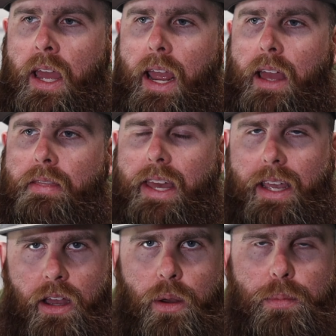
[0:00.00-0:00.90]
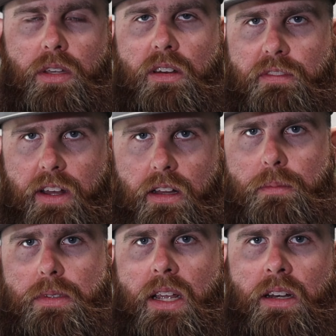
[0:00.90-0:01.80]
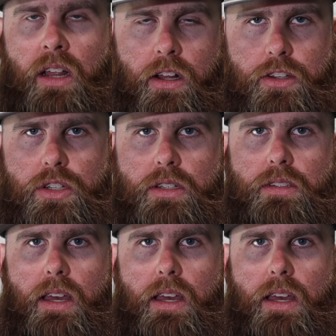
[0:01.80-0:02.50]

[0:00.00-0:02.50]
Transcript: and they help to develop technologies